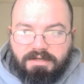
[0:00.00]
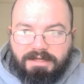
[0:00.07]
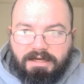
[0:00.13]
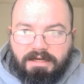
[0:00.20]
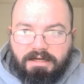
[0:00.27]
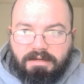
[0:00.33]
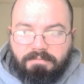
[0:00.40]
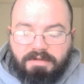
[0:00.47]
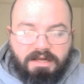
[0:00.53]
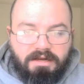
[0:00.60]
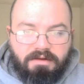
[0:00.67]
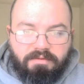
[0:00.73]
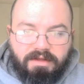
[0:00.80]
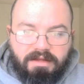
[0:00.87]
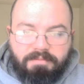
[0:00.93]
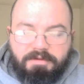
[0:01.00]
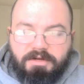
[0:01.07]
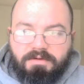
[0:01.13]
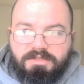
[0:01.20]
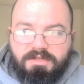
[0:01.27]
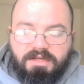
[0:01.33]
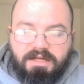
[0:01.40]
Um, but anyway, let me know
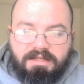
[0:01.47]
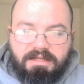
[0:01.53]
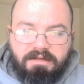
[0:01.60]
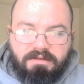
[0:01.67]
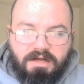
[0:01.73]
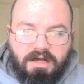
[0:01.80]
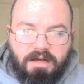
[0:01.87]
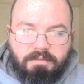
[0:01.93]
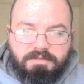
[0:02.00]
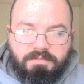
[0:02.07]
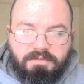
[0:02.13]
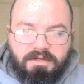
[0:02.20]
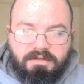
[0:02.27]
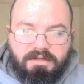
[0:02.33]
what you thought down in the comments below.